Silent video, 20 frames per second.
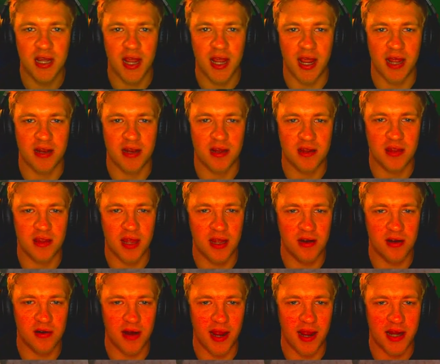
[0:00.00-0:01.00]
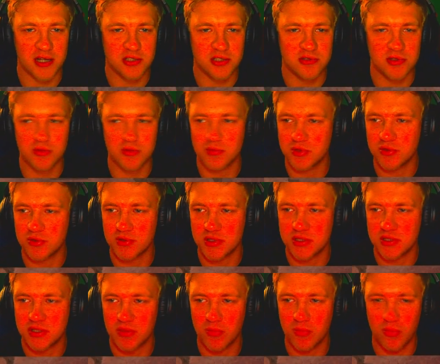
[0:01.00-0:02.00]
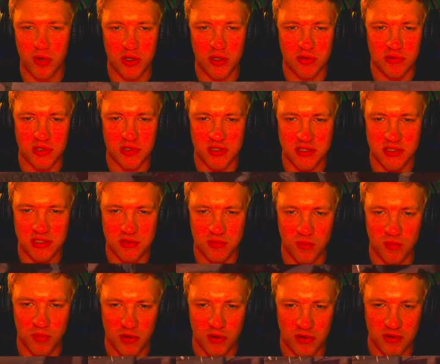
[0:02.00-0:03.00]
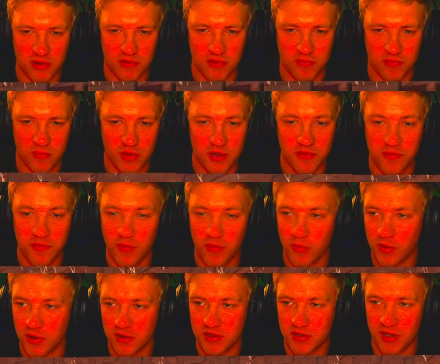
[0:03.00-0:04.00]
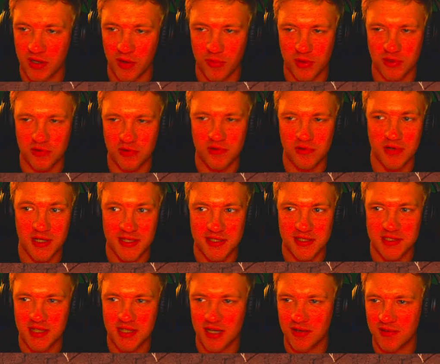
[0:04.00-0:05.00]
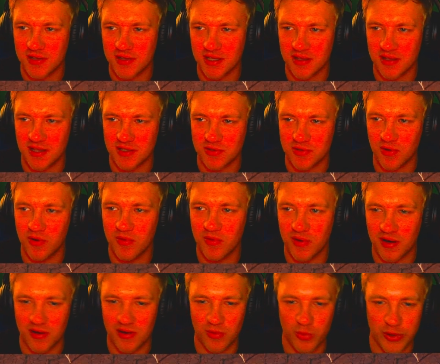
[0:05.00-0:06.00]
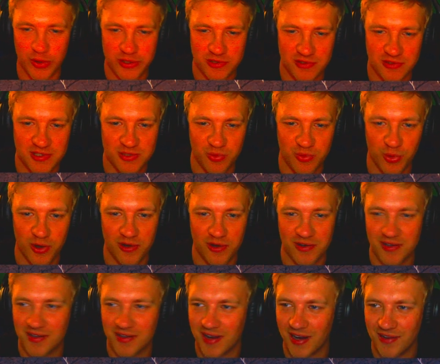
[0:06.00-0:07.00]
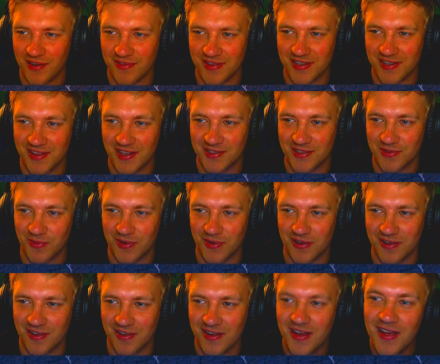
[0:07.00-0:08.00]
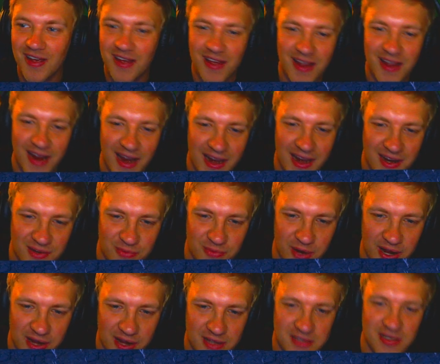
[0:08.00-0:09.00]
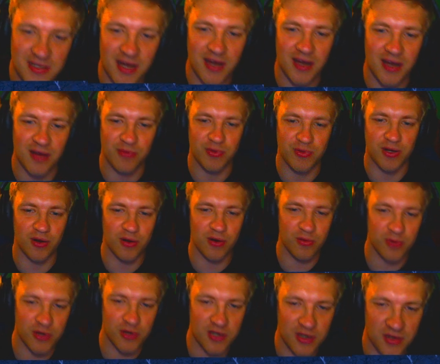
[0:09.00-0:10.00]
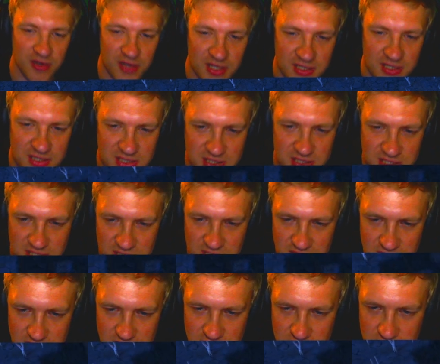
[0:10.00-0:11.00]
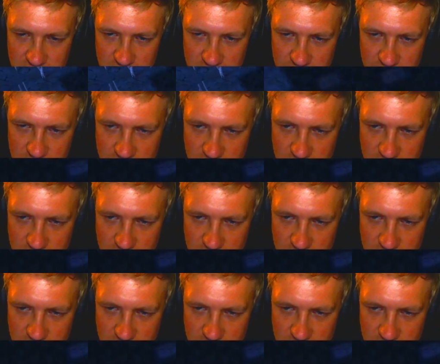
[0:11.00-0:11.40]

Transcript: and they are actually doing some wonderful work, not wondrous, I don't think that's a word, wondrous work, I don't think that's a word. Anyway, we are working on this.